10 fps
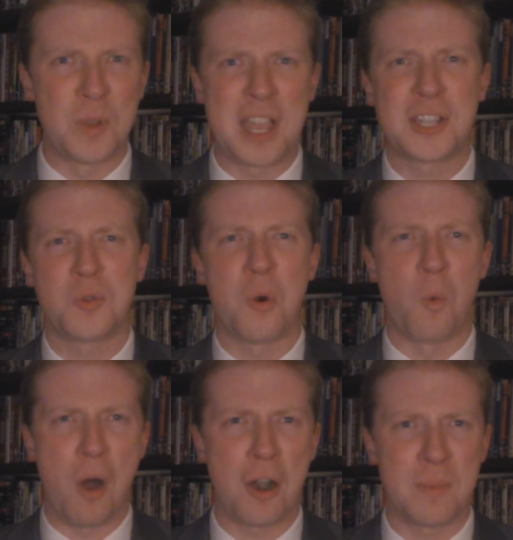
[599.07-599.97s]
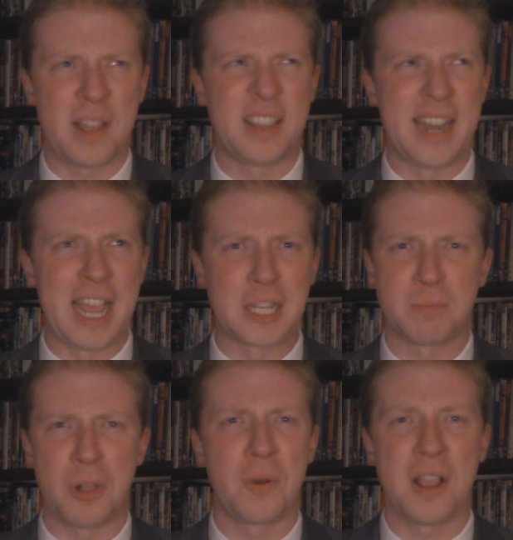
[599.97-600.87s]
we cut to a watermelon
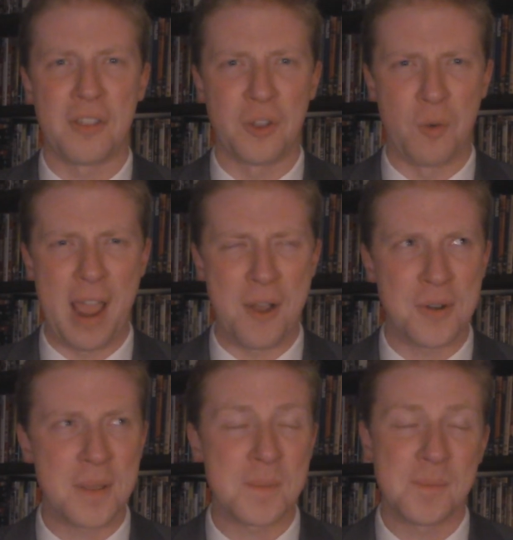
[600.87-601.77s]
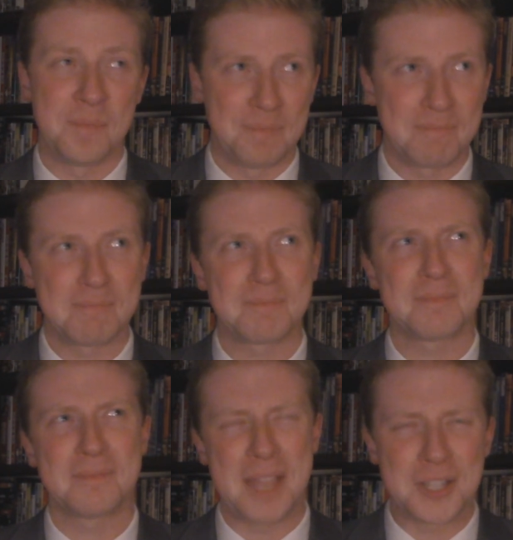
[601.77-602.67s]
exploding on the ground.
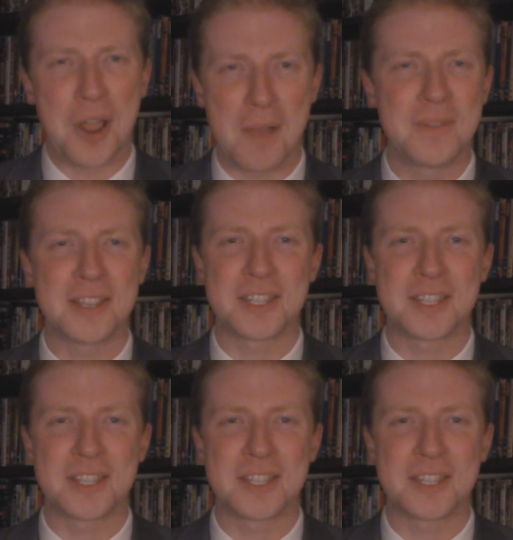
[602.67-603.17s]
It's obvious